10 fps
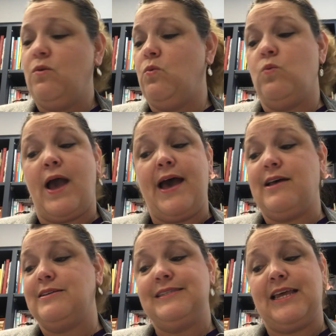
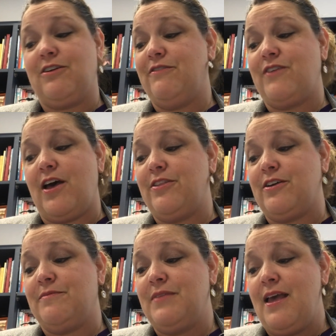Wow, said her
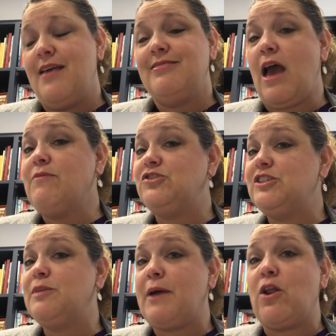father. That was
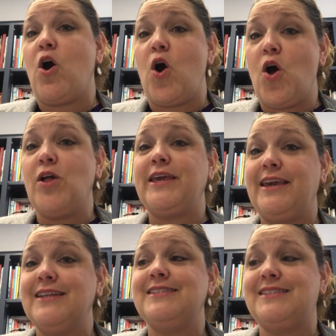just about all he
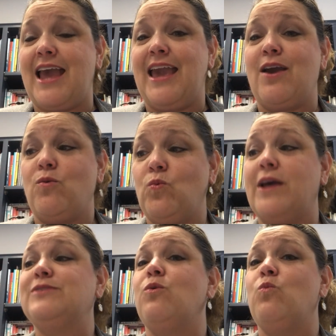could say
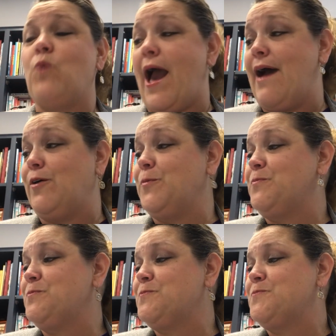was wow.
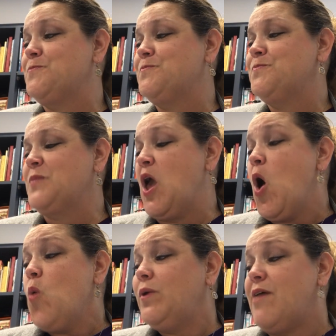
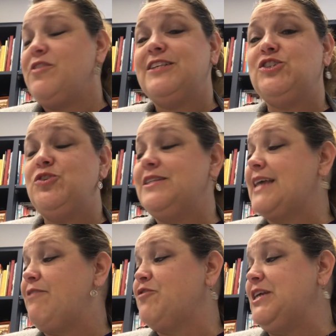Whenever the students
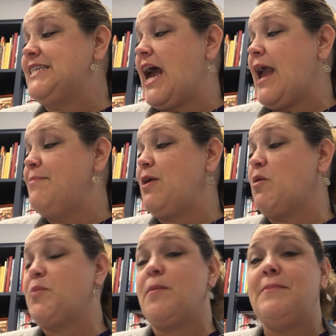had free time, they
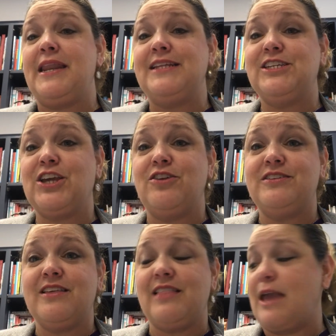were permitted to go
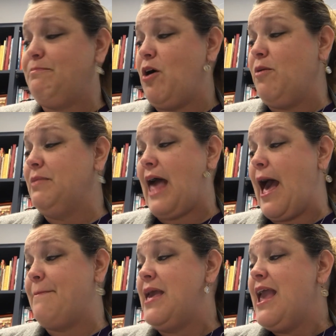to the light bulb
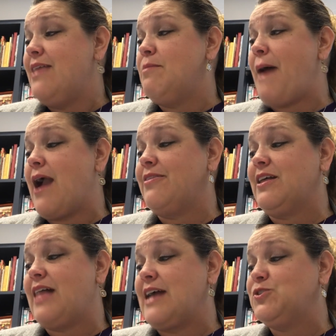lab in the back of the
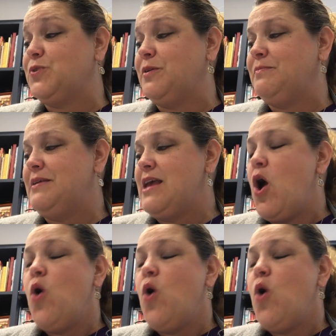classroom.